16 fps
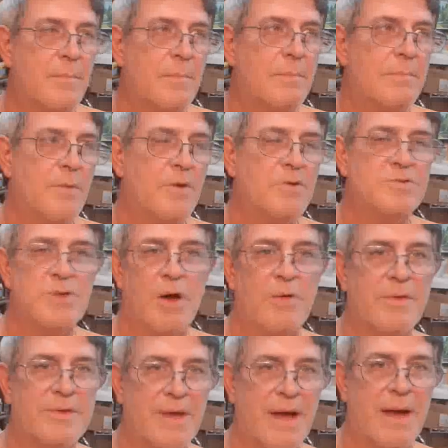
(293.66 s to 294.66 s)
most all
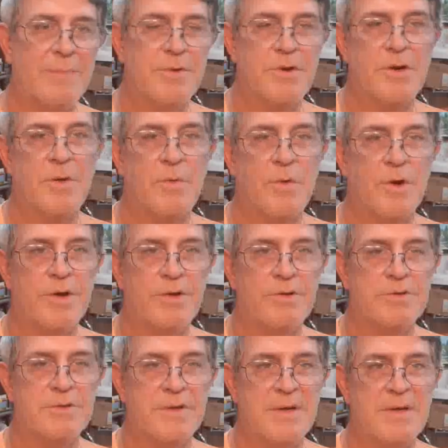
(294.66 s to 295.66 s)
the time you're going to want to
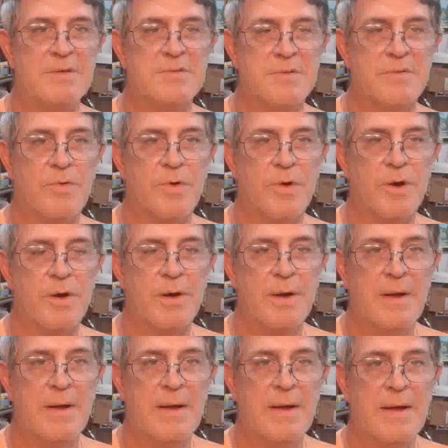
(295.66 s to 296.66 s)
use an easel for.
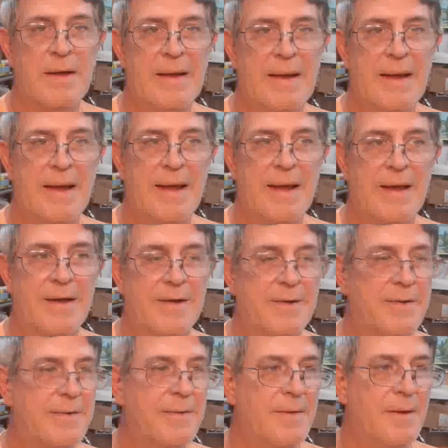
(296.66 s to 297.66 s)
And
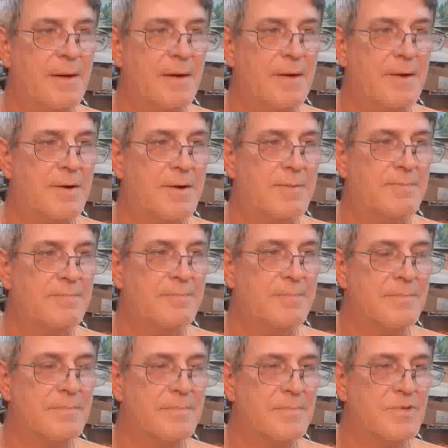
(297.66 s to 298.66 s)

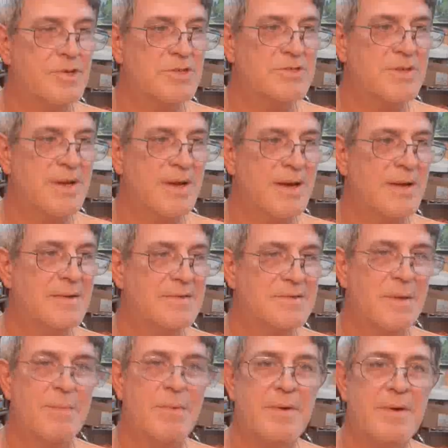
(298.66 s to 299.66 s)
just get
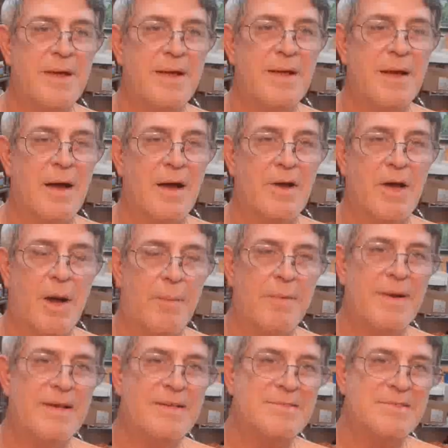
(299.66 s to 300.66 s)
something that
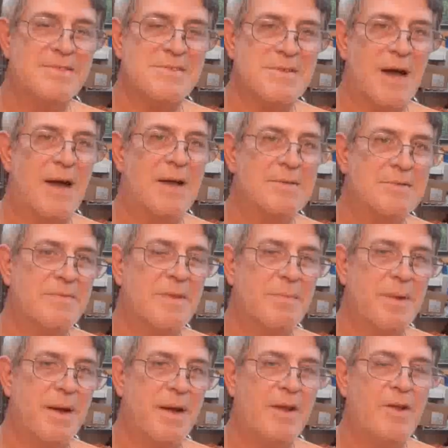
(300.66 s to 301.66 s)
accommodates the size of the
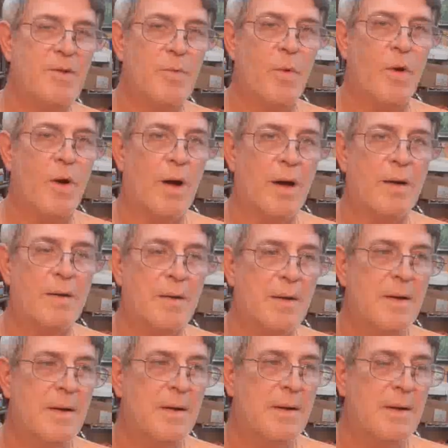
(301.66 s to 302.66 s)
painting you want.
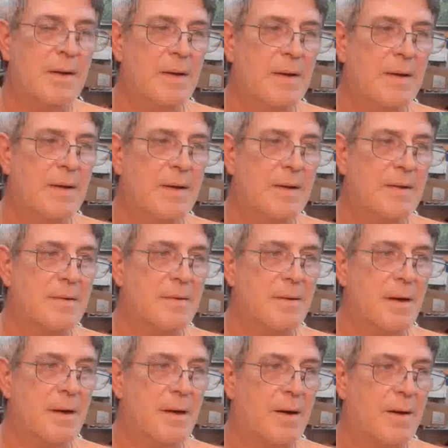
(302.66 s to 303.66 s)

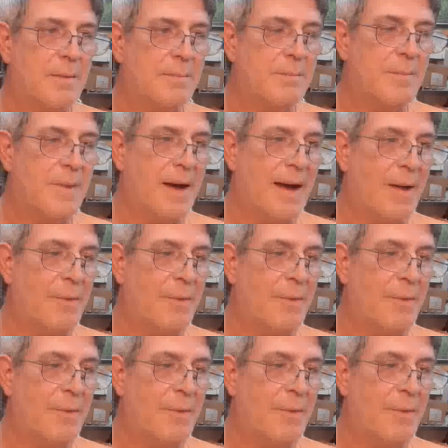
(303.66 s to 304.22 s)
I